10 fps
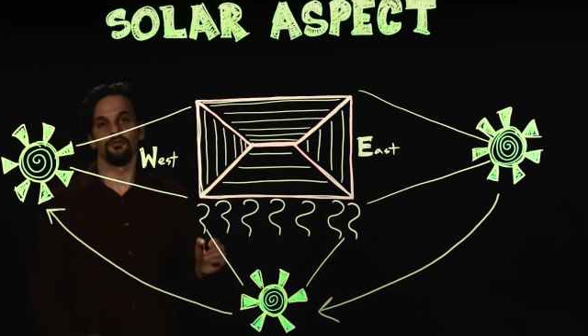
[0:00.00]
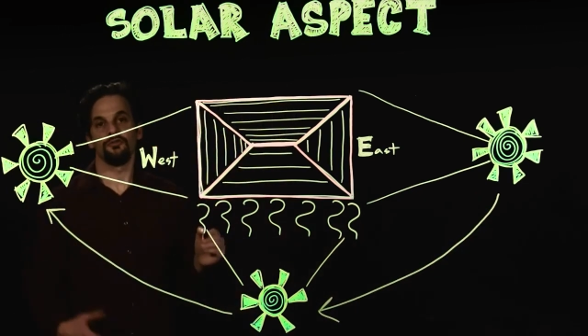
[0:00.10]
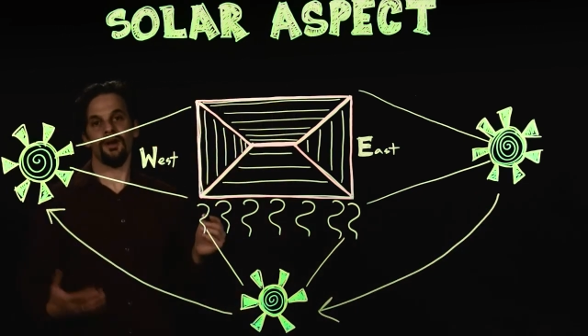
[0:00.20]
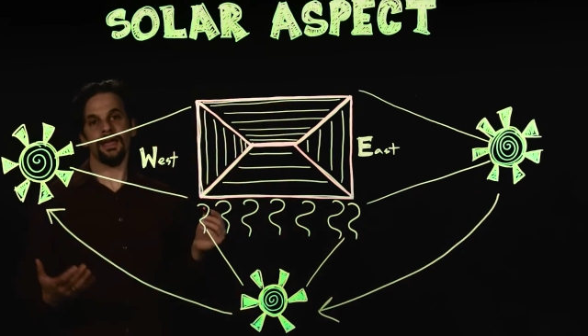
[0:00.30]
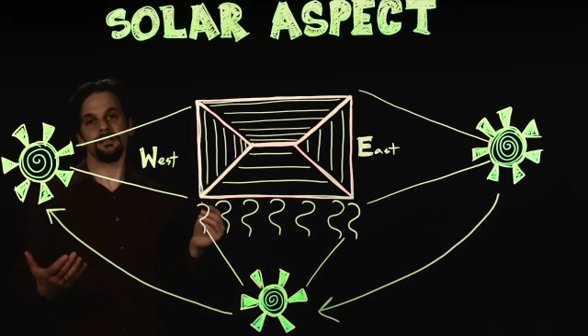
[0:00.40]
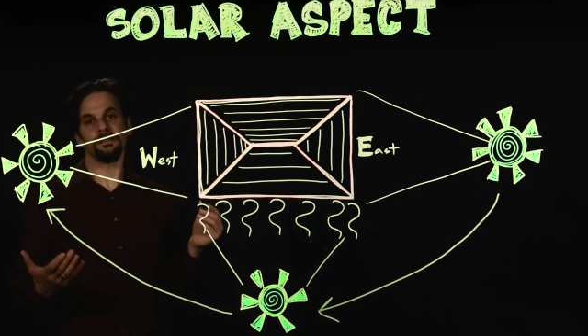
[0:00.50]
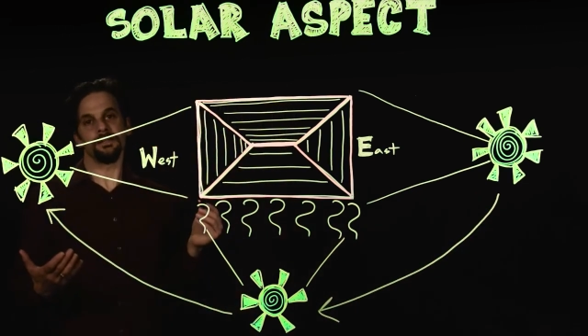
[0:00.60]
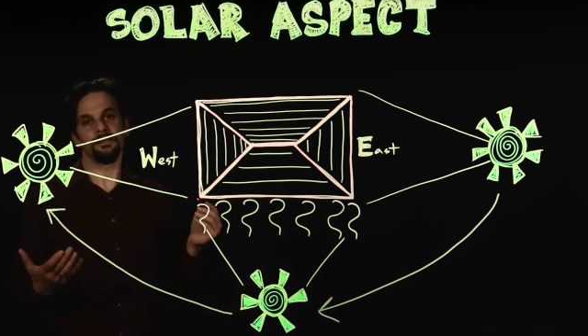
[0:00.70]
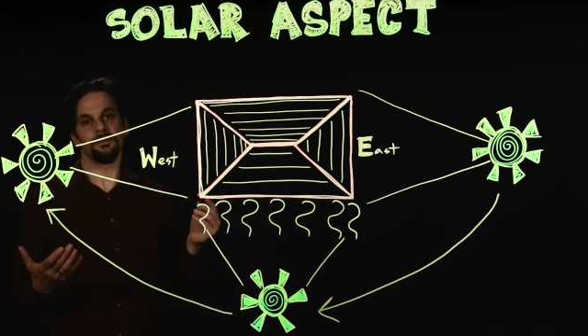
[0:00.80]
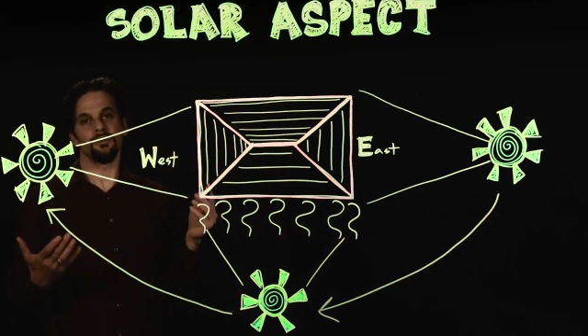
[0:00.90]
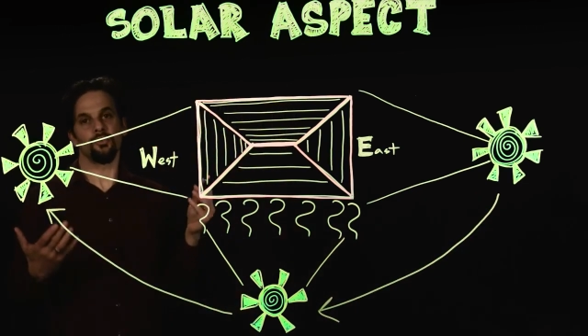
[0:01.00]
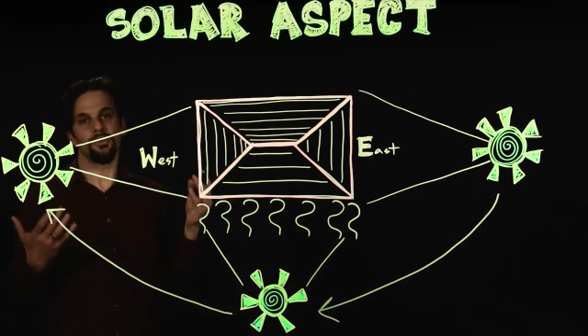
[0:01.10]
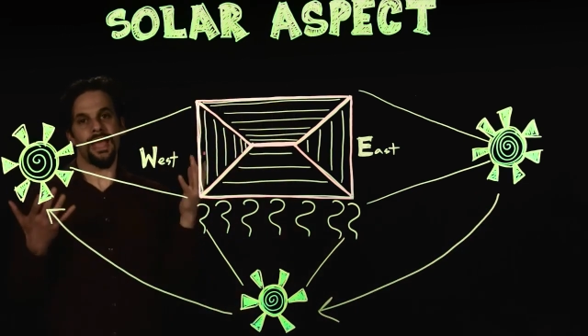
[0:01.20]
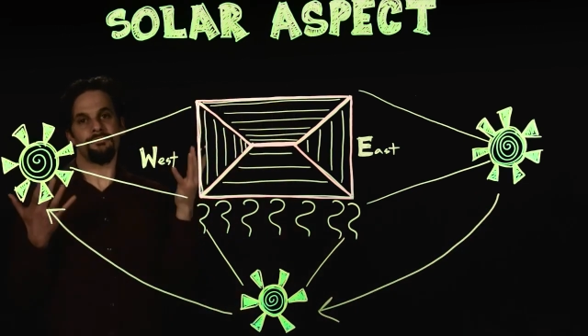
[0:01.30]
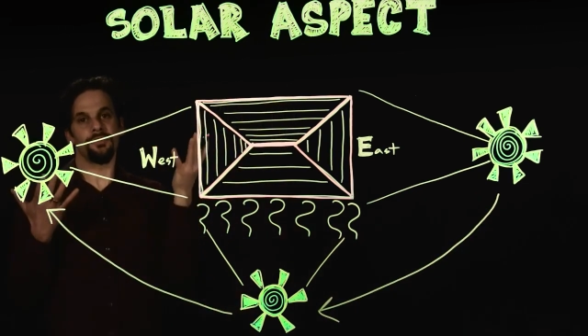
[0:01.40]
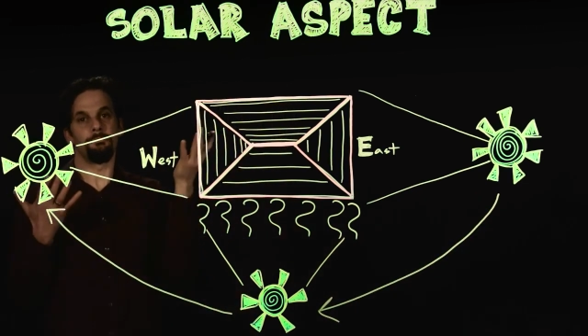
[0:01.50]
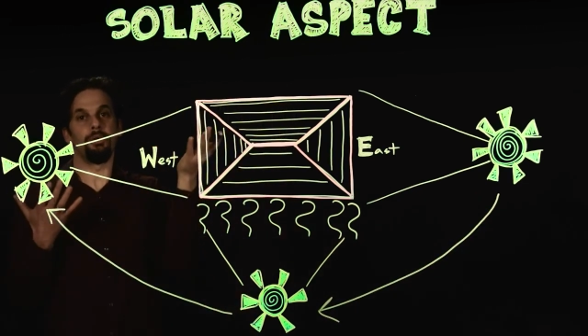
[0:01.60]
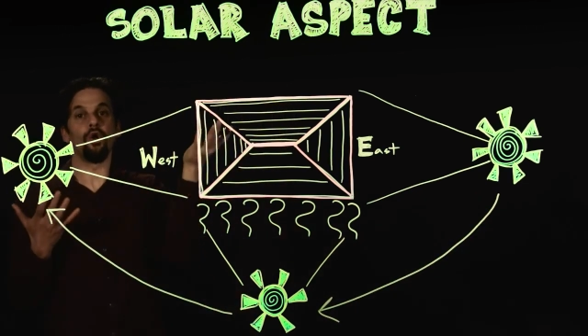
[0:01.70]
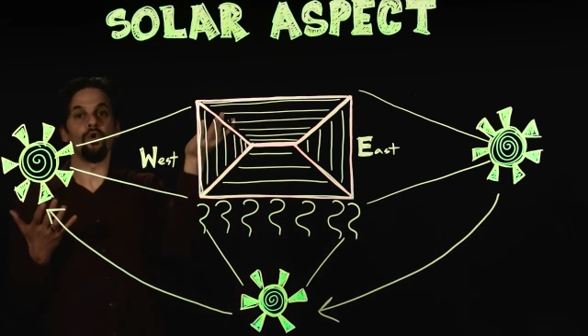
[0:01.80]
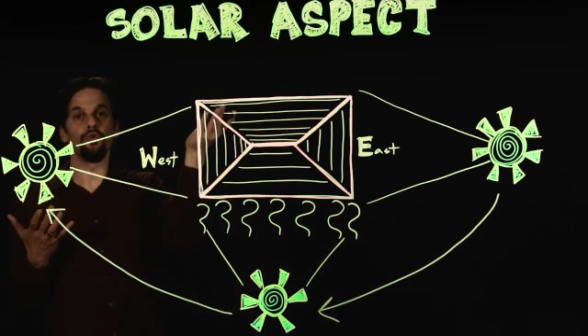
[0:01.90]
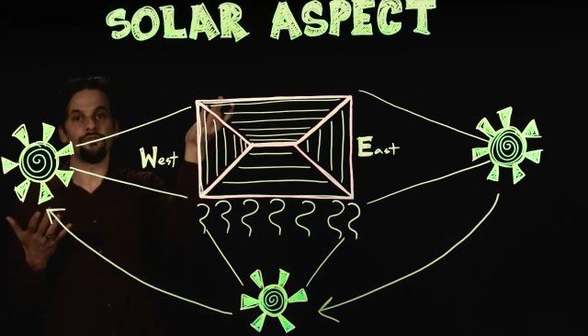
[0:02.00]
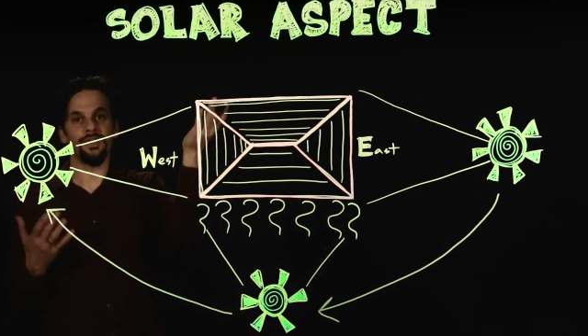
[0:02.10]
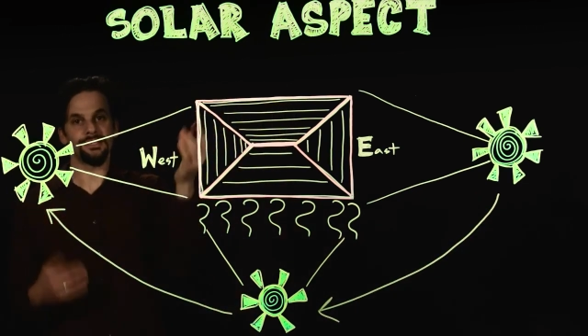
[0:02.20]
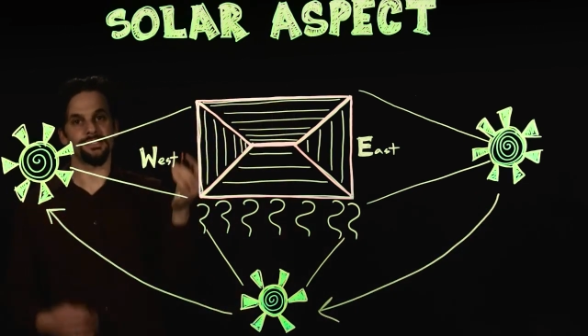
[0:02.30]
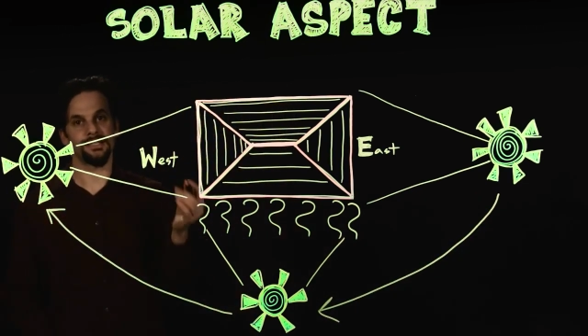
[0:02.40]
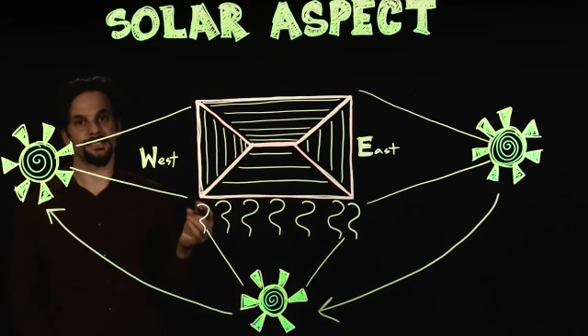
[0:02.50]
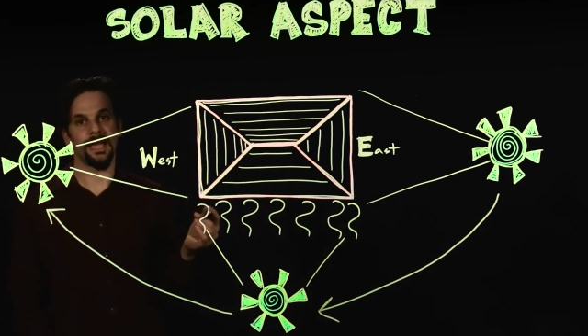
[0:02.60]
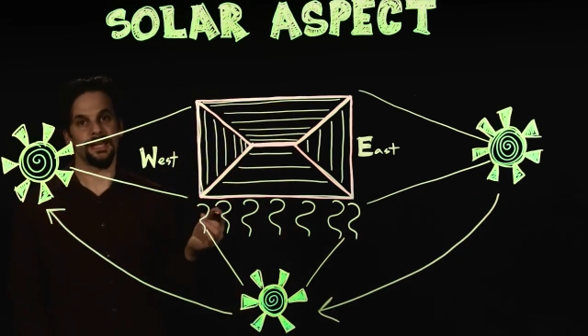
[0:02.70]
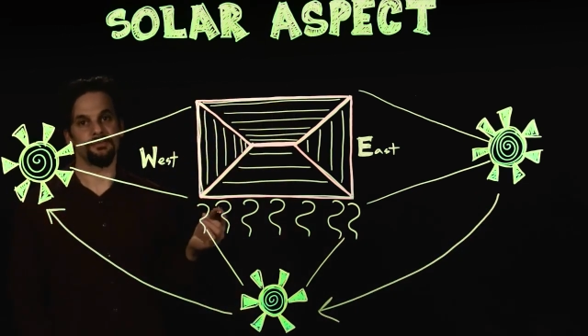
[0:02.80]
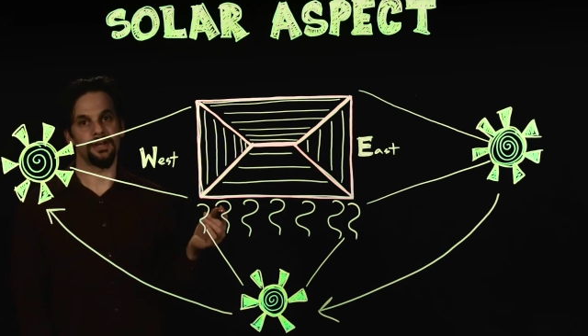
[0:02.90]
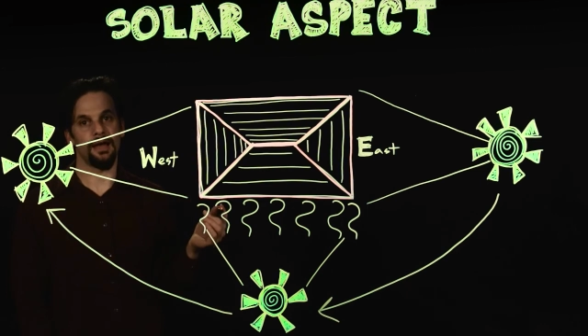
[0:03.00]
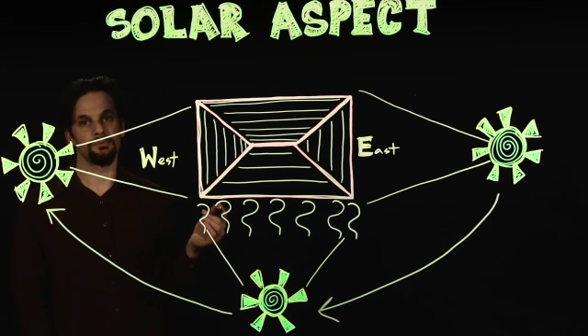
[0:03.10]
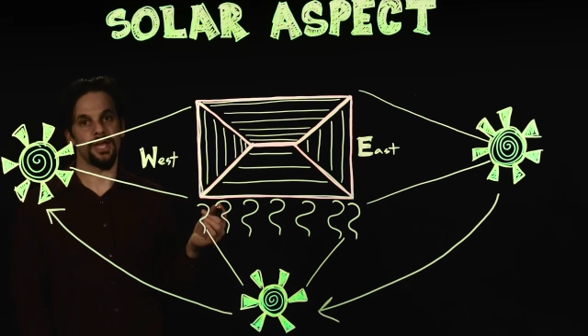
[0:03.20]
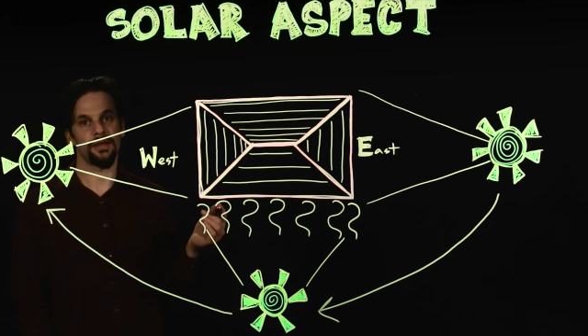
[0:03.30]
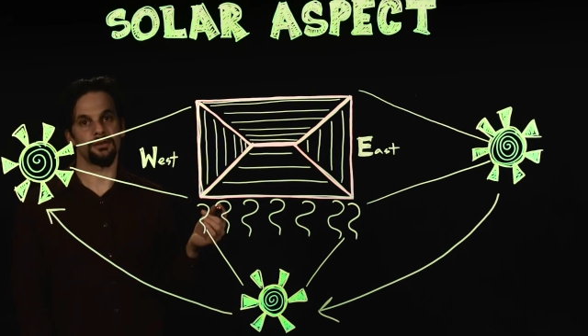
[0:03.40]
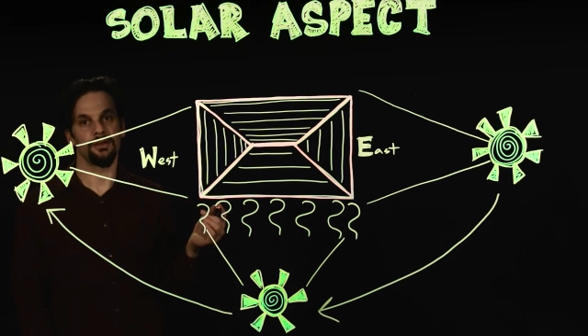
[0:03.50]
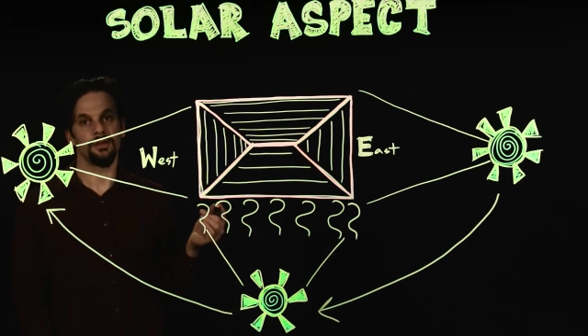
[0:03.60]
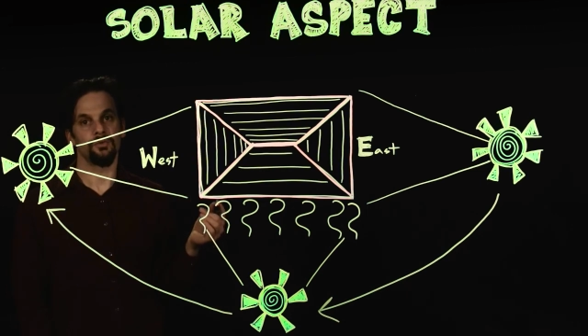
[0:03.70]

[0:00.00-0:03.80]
Finally, we have the pole-facing side of an object,